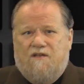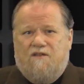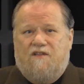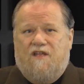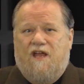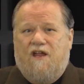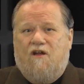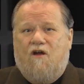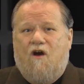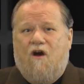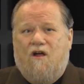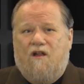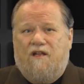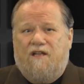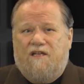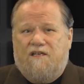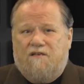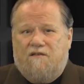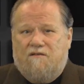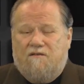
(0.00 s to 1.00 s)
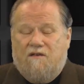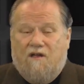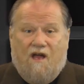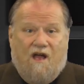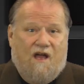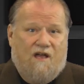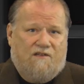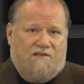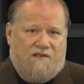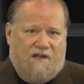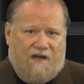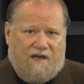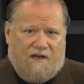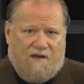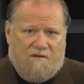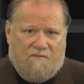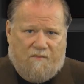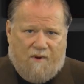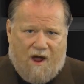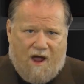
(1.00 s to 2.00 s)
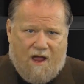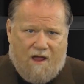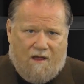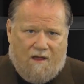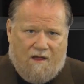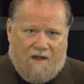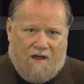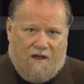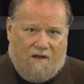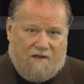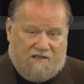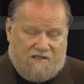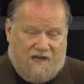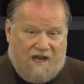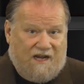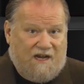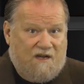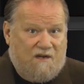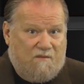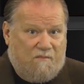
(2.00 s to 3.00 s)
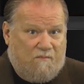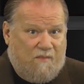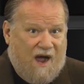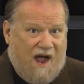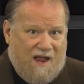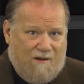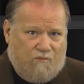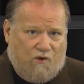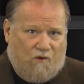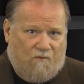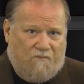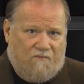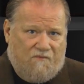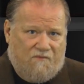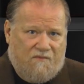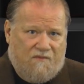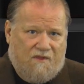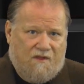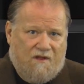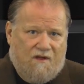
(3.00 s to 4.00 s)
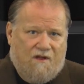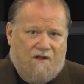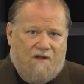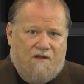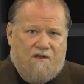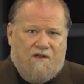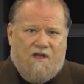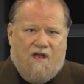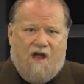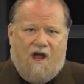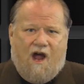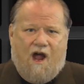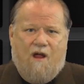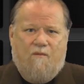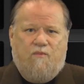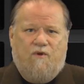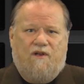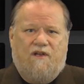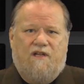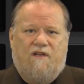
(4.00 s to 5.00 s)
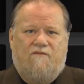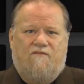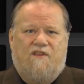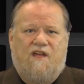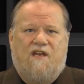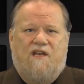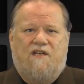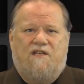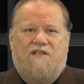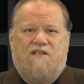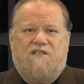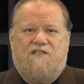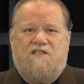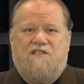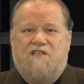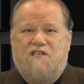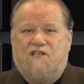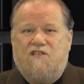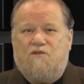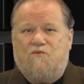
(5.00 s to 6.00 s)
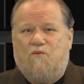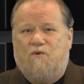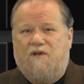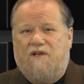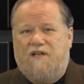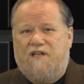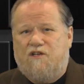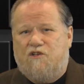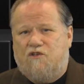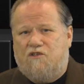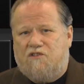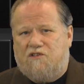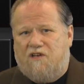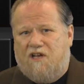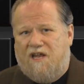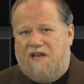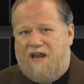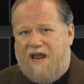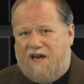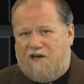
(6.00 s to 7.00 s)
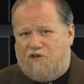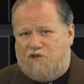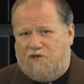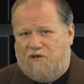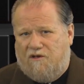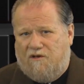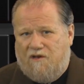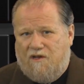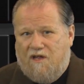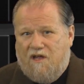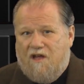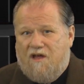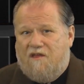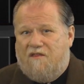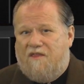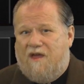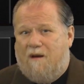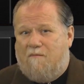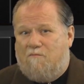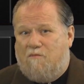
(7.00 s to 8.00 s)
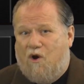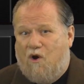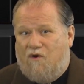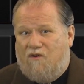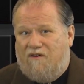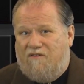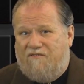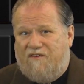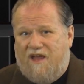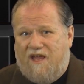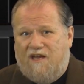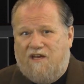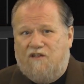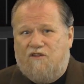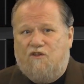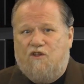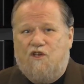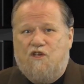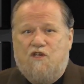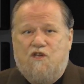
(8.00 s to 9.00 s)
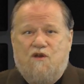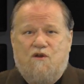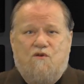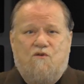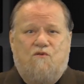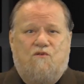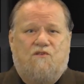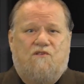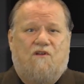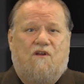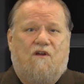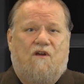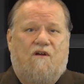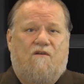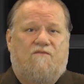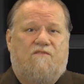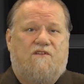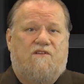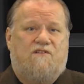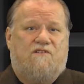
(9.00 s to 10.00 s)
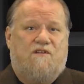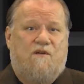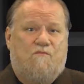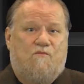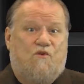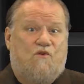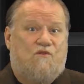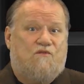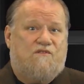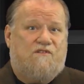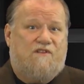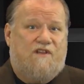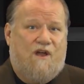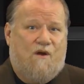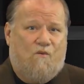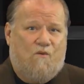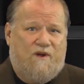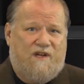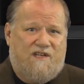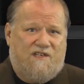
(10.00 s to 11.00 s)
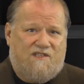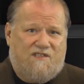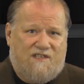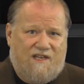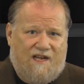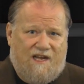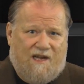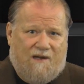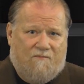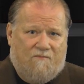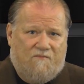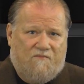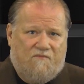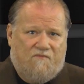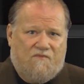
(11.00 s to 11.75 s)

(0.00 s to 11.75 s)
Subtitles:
They call it a second Bible. I believe that it is this religious connection that motivated the use of the symbols that we see.